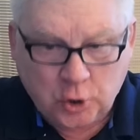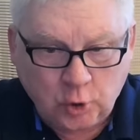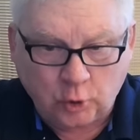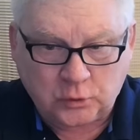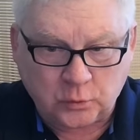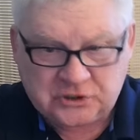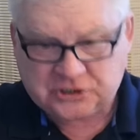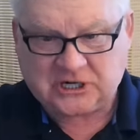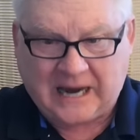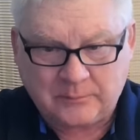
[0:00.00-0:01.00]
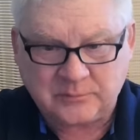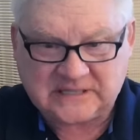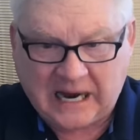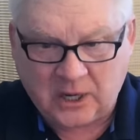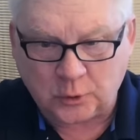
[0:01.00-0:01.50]
good which
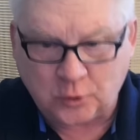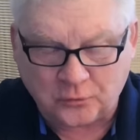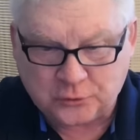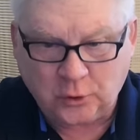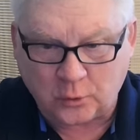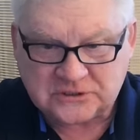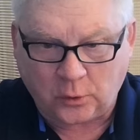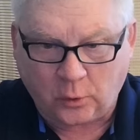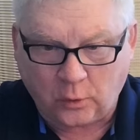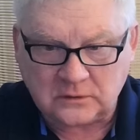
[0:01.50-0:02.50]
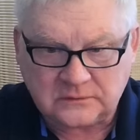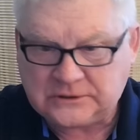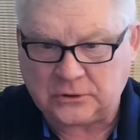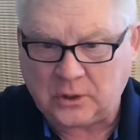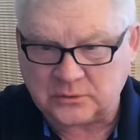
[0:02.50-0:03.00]
comes out of those
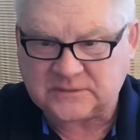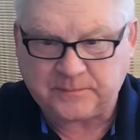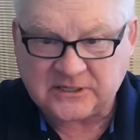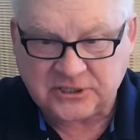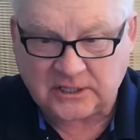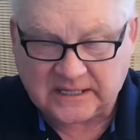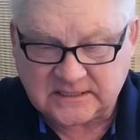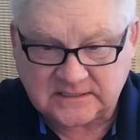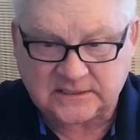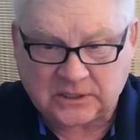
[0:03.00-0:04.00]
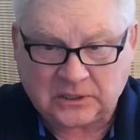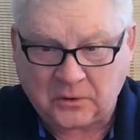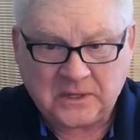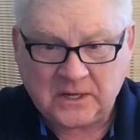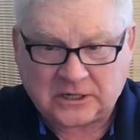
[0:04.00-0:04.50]
old you know specialists you know